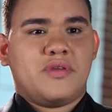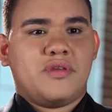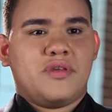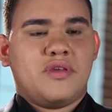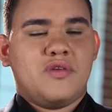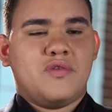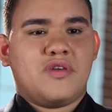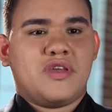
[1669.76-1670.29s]

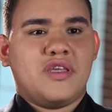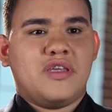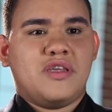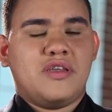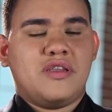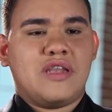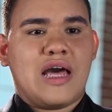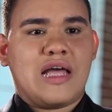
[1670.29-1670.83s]
For someone
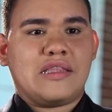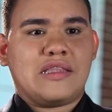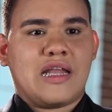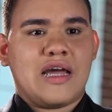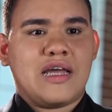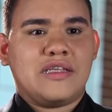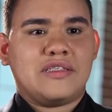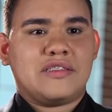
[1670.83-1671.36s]
who had
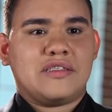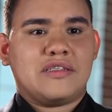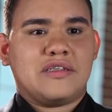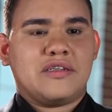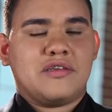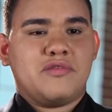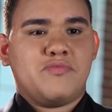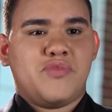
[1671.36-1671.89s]
lost a
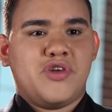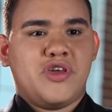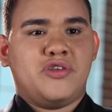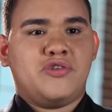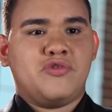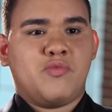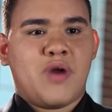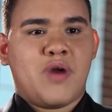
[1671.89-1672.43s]
father in the
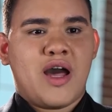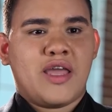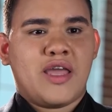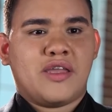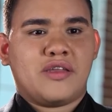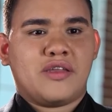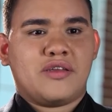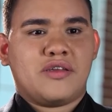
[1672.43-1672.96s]
past,
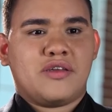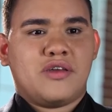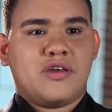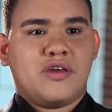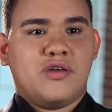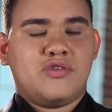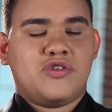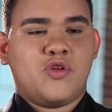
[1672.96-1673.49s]
I now
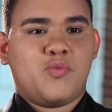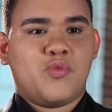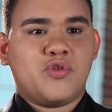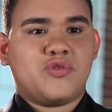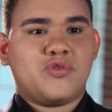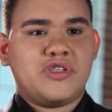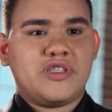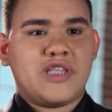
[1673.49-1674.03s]
had the
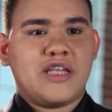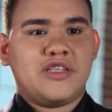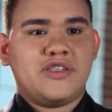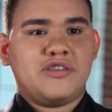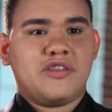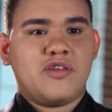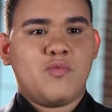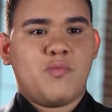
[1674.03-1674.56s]
opportunity
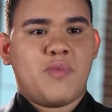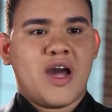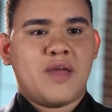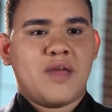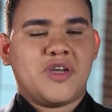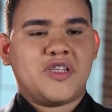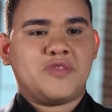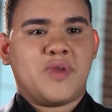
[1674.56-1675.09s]
to have a
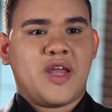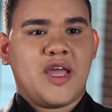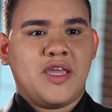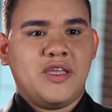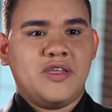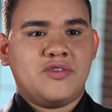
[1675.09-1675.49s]
father.